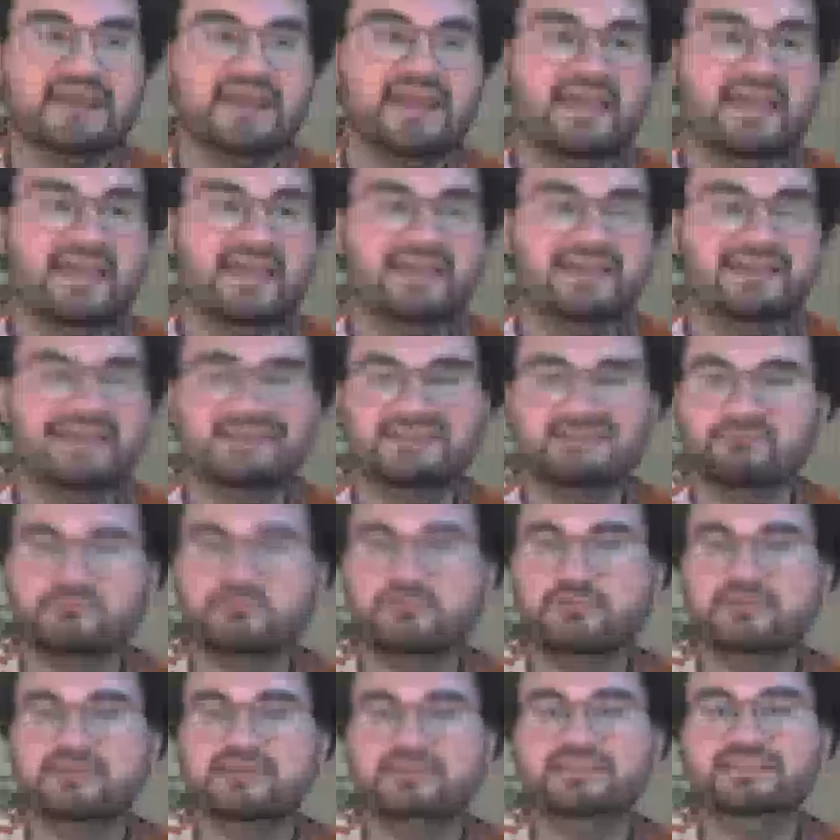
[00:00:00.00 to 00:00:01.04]
and it
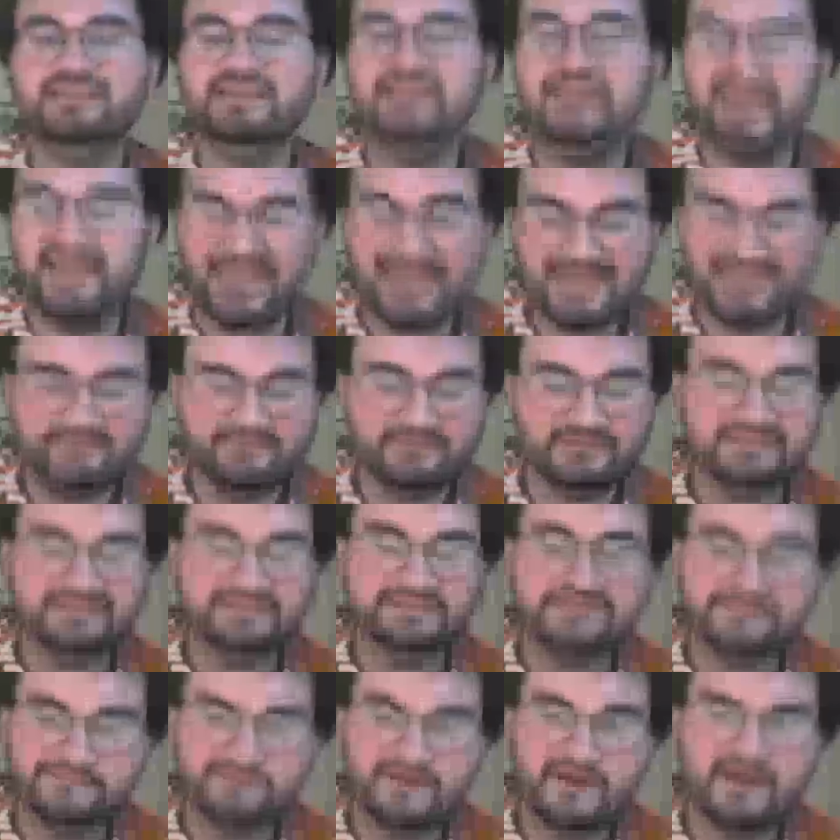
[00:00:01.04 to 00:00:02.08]
really heavily
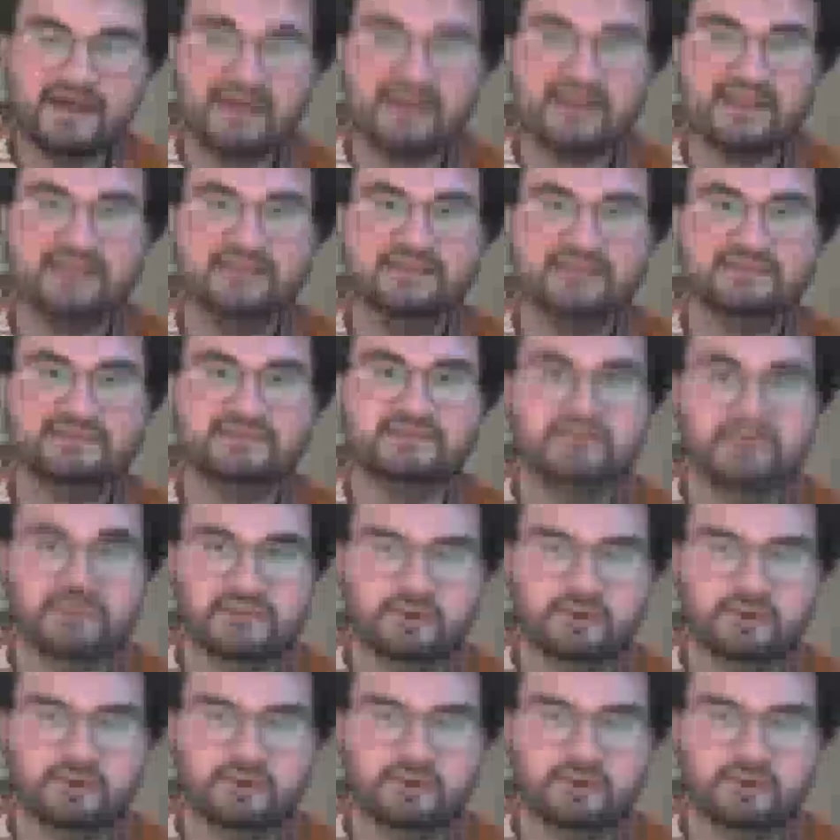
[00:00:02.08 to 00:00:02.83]
defined the